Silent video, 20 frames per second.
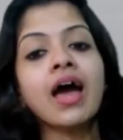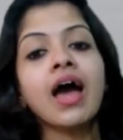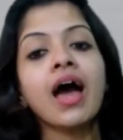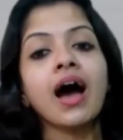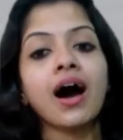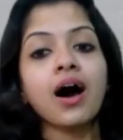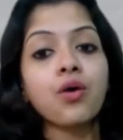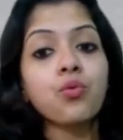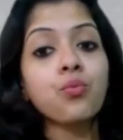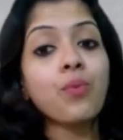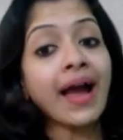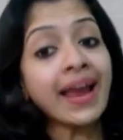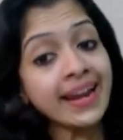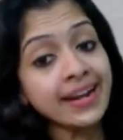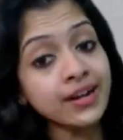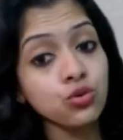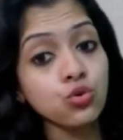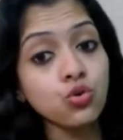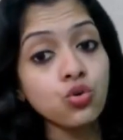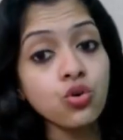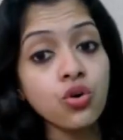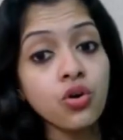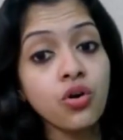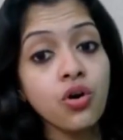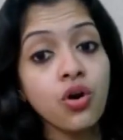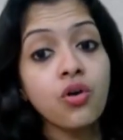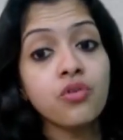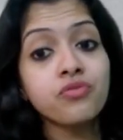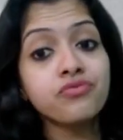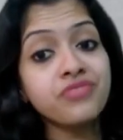Why do
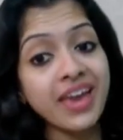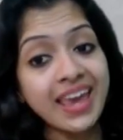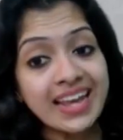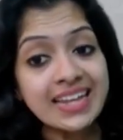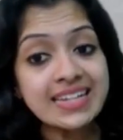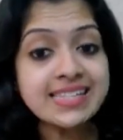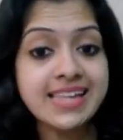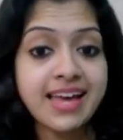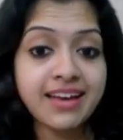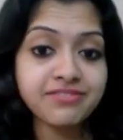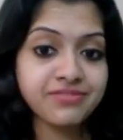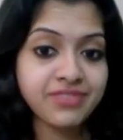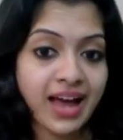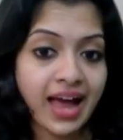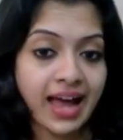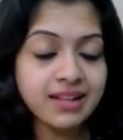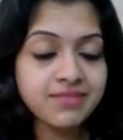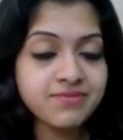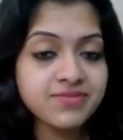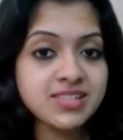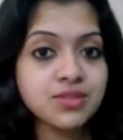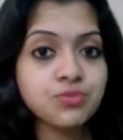veins have valves